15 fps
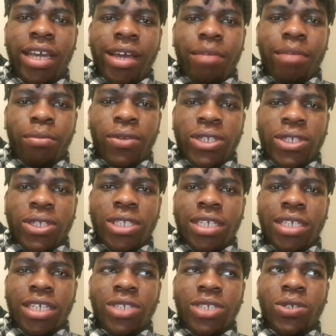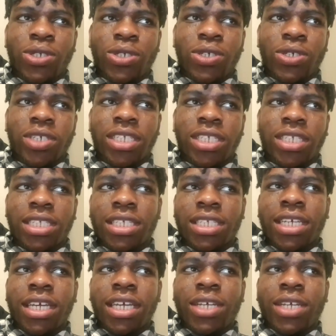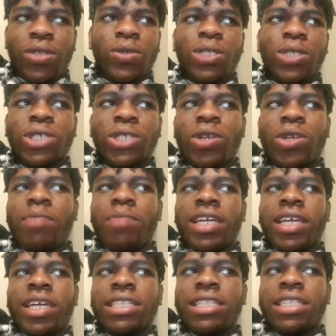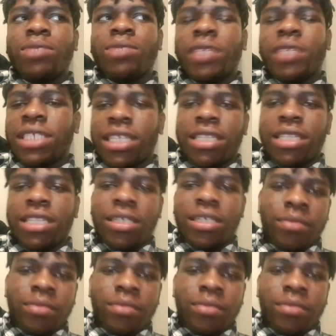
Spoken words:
but it's not just you don't just come and get the job instantly.